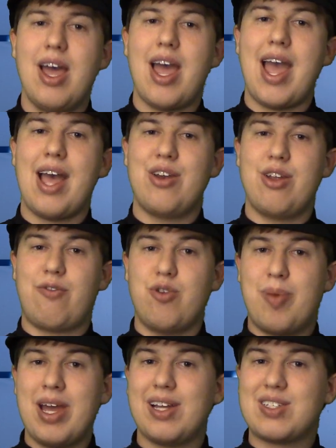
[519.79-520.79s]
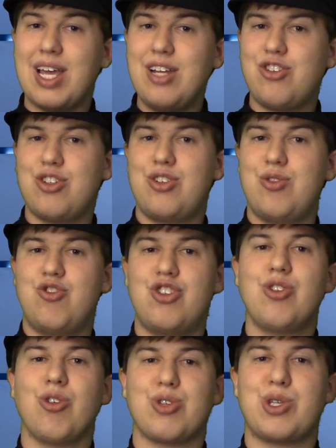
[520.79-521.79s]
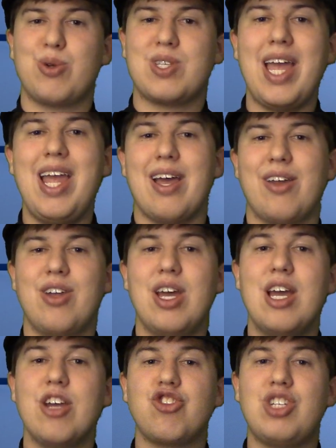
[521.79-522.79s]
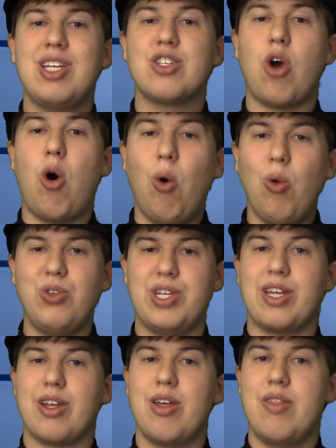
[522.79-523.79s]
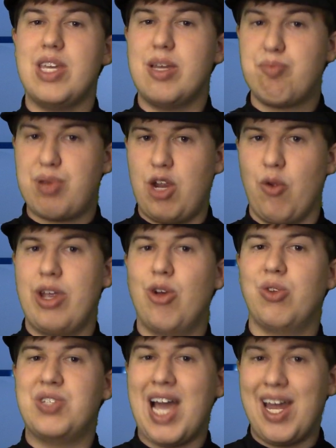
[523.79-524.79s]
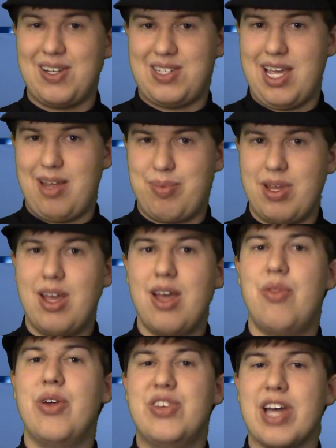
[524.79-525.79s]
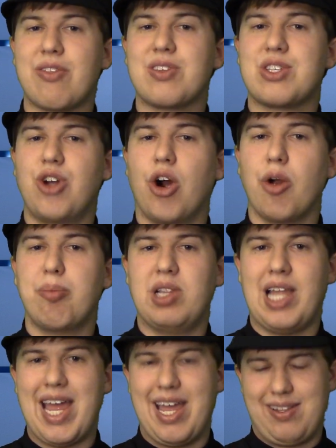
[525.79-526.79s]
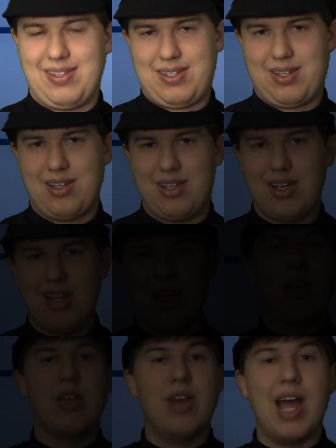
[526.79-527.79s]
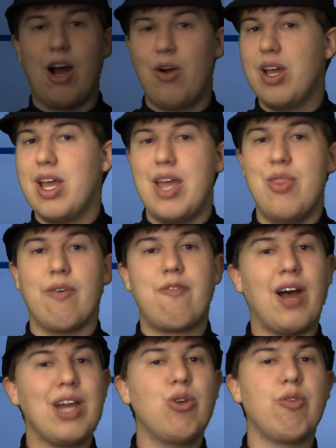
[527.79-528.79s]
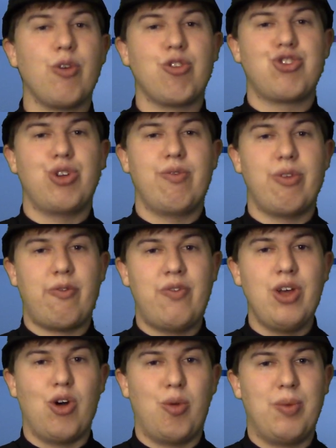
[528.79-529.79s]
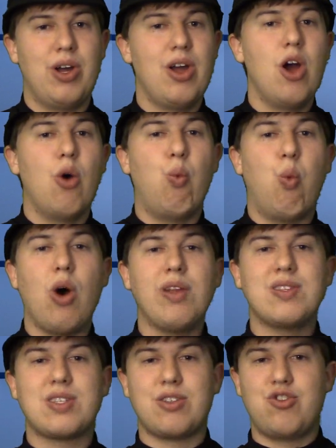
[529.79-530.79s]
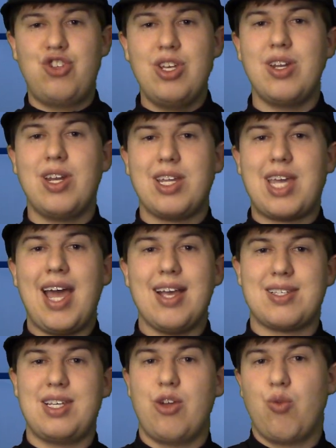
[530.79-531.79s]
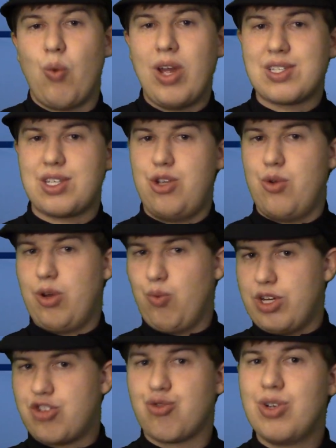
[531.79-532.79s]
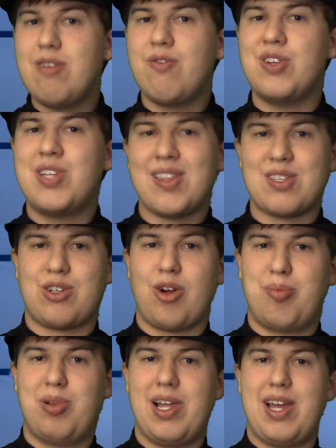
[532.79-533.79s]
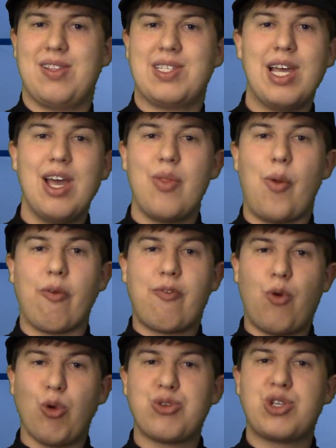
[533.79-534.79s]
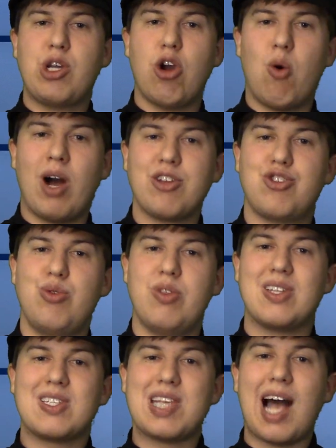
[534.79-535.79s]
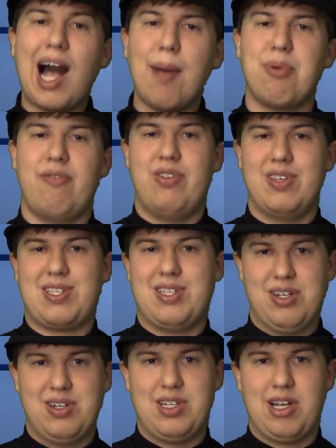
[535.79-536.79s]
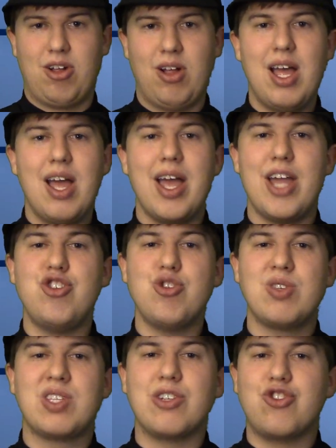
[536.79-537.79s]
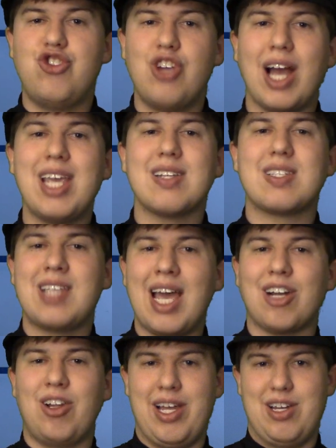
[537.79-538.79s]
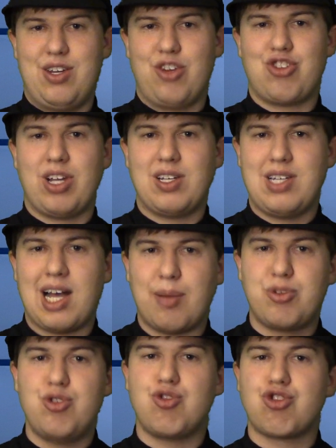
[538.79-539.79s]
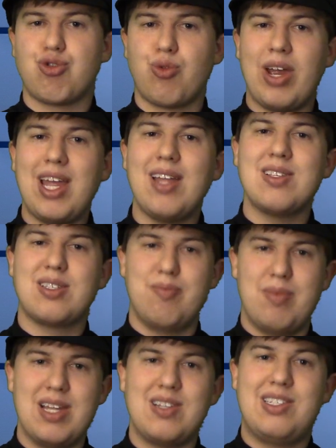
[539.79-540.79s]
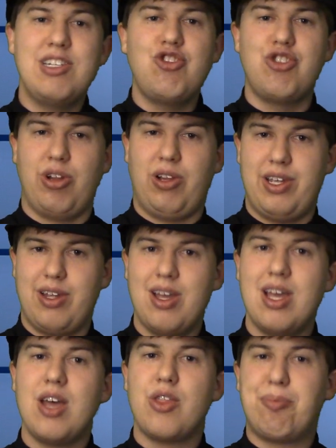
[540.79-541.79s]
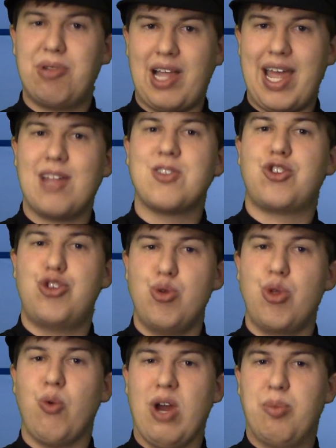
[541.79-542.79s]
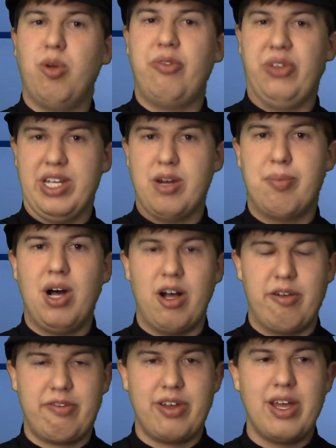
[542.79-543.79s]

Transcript: And if you pay attention to Jyn Erso's hand, she is holding the Imperial data tape, the Death Star plans. Now, in the final version of the film, once Jyn and Cassian rescue and retrieve the Death Star plans, they're forced to go onto the top of this citadel and use the giant satellite dish on top to transmit digitally the plans to the Rebel fleet above.